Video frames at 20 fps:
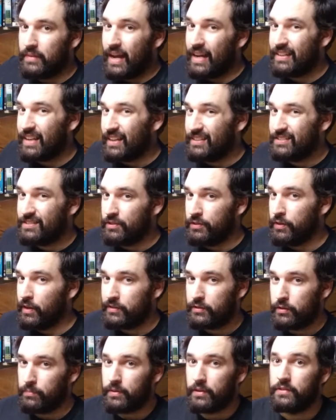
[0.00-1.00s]
I still do.
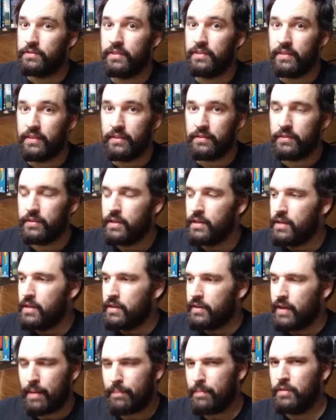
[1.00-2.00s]
I still burn CDs.
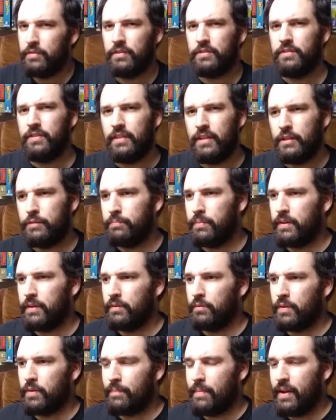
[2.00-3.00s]
Not music CDs,
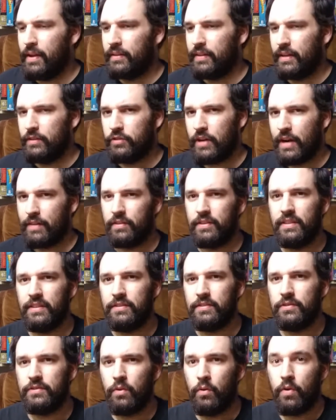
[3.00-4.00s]
but when I'm making like driver
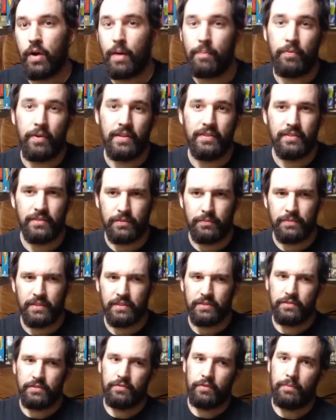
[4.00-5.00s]
discs or operating system
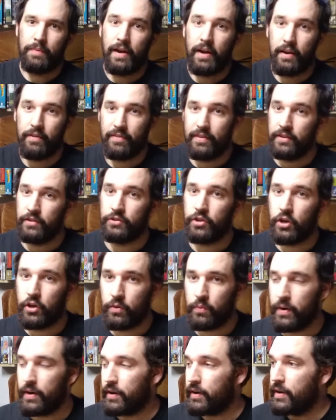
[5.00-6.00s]
discs for my vintage
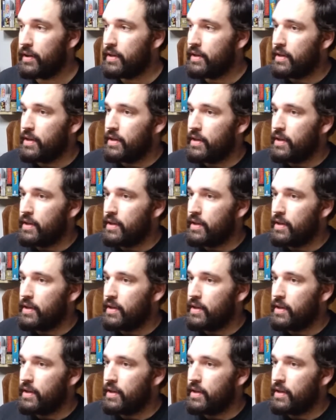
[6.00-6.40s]
hardware,